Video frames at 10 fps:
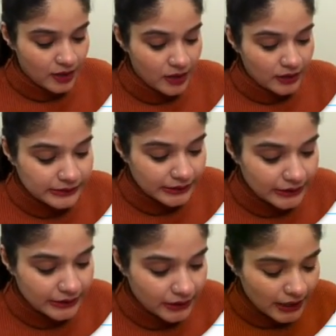
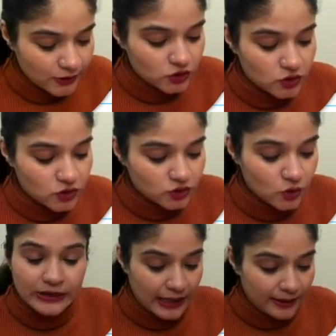AlCHO,
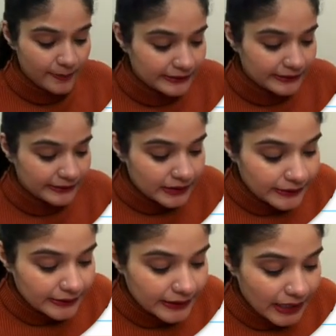that means
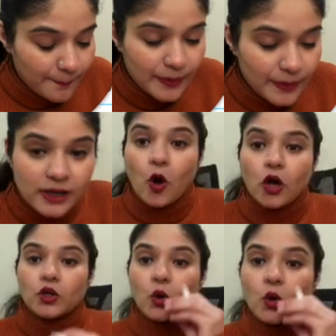double bond
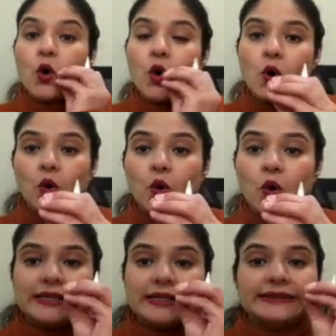O
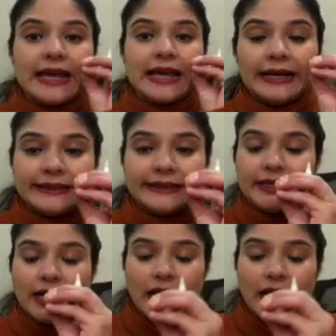is aldehyde,